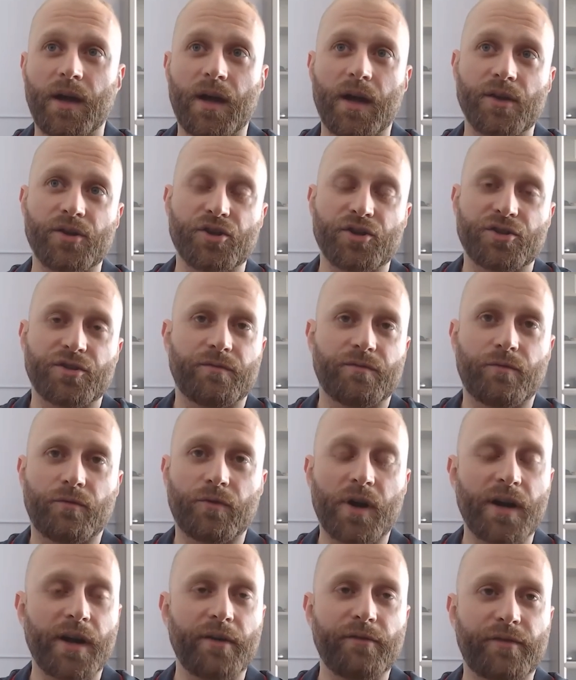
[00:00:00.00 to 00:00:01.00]
Uh, just
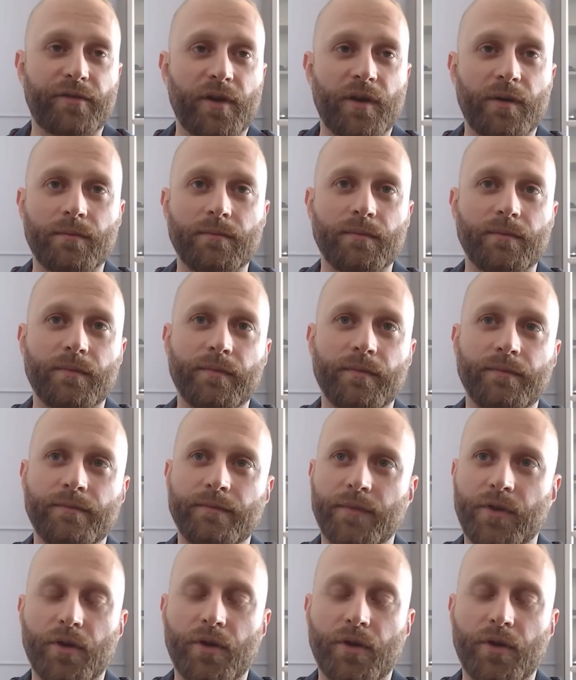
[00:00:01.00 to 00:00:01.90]
running from